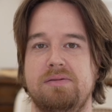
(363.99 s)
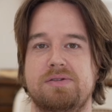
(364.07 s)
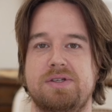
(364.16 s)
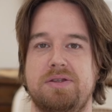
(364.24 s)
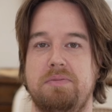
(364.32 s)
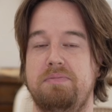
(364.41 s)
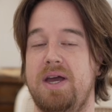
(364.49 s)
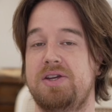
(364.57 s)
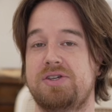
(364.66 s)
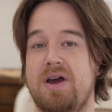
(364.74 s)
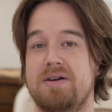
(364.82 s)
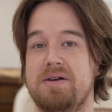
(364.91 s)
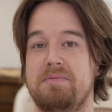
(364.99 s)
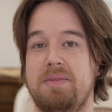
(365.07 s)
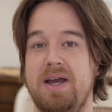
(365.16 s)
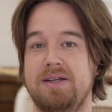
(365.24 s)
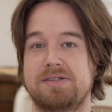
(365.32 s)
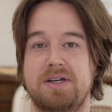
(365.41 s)
It's not the best shotgun
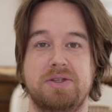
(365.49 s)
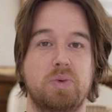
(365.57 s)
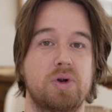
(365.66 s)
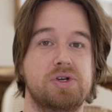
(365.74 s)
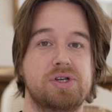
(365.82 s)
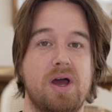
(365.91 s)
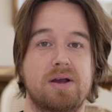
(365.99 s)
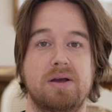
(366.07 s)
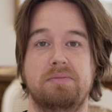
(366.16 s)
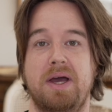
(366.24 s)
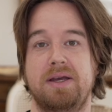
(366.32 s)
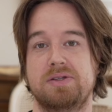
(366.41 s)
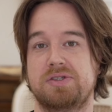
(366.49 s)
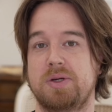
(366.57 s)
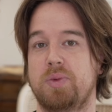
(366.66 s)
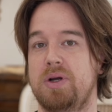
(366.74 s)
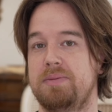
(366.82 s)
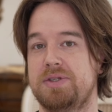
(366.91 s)
mic. It's not the worst shotgun mic. It's
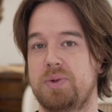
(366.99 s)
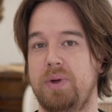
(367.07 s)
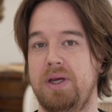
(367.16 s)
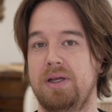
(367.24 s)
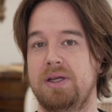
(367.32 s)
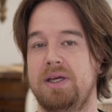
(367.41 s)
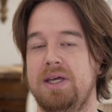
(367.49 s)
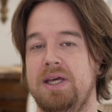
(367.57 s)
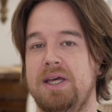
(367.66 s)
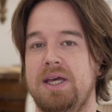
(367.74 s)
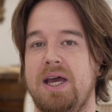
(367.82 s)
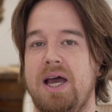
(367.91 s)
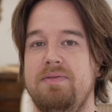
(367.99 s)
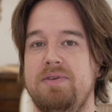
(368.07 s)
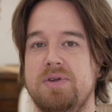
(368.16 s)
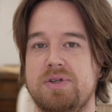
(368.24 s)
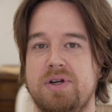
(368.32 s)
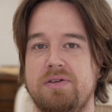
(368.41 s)
somewhere in between. I've
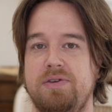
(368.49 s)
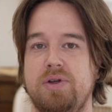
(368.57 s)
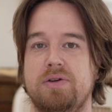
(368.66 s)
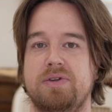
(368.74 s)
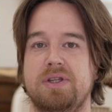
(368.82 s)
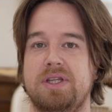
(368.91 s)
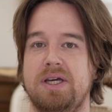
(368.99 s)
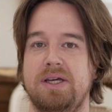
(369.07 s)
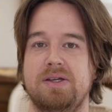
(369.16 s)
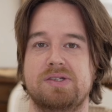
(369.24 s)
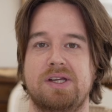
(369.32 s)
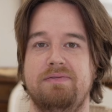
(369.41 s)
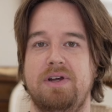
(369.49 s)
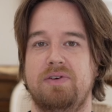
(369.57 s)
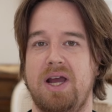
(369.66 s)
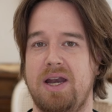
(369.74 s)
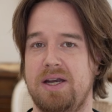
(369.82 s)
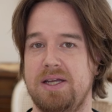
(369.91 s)
used it on a few different things and I've never
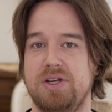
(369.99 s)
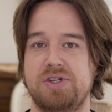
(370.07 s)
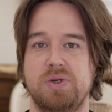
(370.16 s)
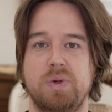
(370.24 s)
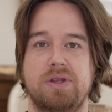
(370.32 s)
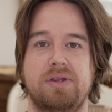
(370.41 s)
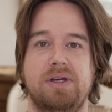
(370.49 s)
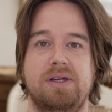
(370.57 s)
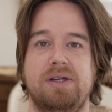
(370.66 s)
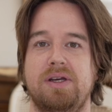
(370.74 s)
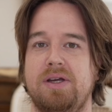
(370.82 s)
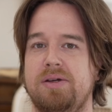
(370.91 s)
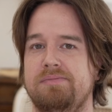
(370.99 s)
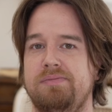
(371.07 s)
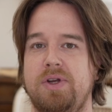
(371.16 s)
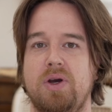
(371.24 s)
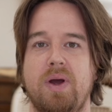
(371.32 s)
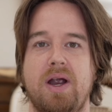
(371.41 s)
had any issue with it.
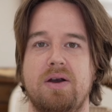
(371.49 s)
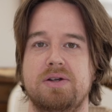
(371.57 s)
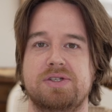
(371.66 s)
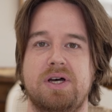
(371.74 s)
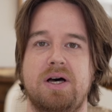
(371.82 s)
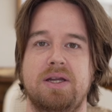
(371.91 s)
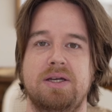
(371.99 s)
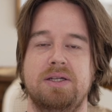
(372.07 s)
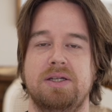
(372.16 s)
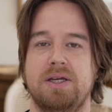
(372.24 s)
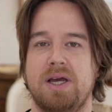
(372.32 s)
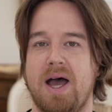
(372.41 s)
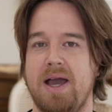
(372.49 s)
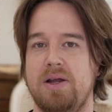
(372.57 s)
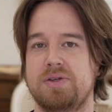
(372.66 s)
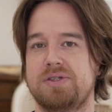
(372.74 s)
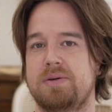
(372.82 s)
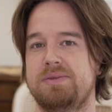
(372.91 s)
No errors on it. I
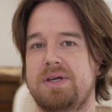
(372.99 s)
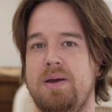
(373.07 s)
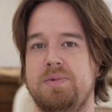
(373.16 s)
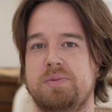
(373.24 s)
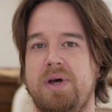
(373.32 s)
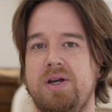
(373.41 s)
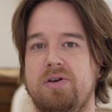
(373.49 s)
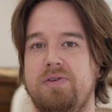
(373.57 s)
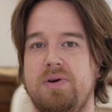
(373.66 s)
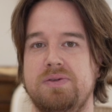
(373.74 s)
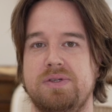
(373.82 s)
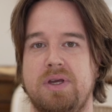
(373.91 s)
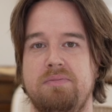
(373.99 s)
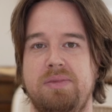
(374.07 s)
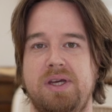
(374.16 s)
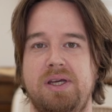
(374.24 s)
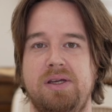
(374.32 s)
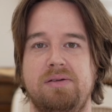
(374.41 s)
know sometimes microphones can
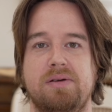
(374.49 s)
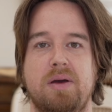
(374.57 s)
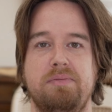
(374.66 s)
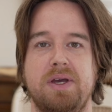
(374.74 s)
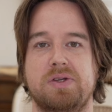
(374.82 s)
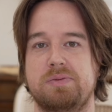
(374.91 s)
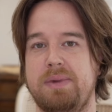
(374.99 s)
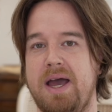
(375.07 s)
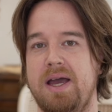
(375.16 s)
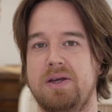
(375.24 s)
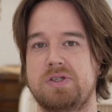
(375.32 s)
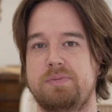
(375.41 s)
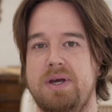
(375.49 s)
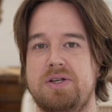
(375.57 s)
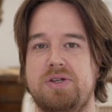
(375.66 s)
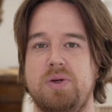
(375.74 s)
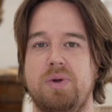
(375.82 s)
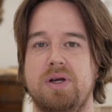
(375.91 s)
be a mixed bag,
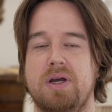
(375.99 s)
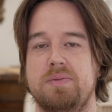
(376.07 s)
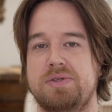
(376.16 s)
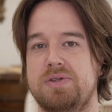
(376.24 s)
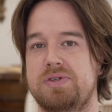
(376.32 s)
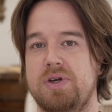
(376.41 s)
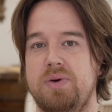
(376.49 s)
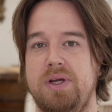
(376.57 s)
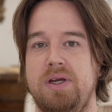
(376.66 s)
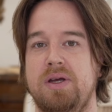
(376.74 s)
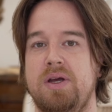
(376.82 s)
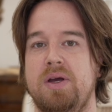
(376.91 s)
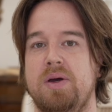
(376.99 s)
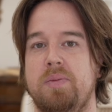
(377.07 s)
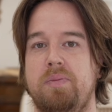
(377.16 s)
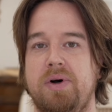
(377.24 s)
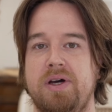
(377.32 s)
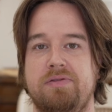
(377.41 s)
especially when it comes to Sony,
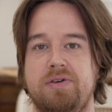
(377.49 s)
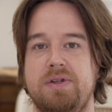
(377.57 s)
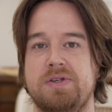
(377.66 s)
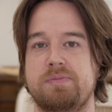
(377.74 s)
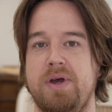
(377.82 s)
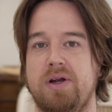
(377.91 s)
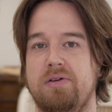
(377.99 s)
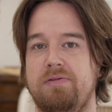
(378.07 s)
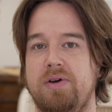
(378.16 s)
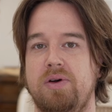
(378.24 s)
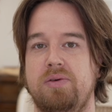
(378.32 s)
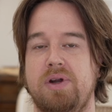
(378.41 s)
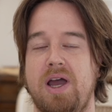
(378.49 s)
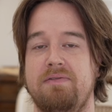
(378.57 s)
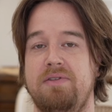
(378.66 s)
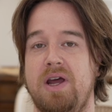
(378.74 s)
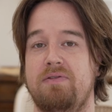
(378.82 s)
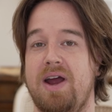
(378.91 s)
but for this microphone, I've
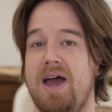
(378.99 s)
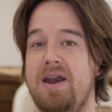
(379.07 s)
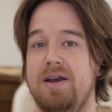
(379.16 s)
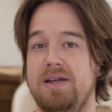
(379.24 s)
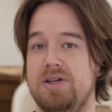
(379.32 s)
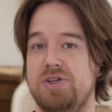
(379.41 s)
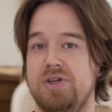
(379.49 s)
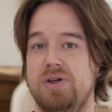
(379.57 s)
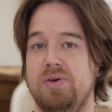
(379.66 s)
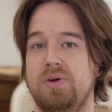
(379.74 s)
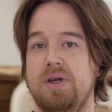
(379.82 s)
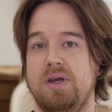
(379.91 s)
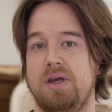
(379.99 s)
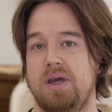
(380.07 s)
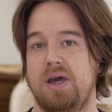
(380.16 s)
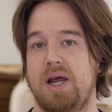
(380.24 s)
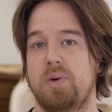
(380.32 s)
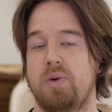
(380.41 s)
never had any issue
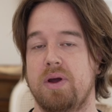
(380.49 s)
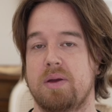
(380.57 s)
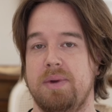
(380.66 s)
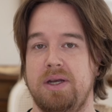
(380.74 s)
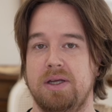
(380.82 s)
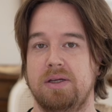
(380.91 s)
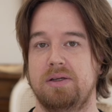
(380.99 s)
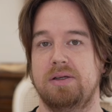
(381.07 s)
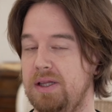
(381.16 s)
and I would recommend it.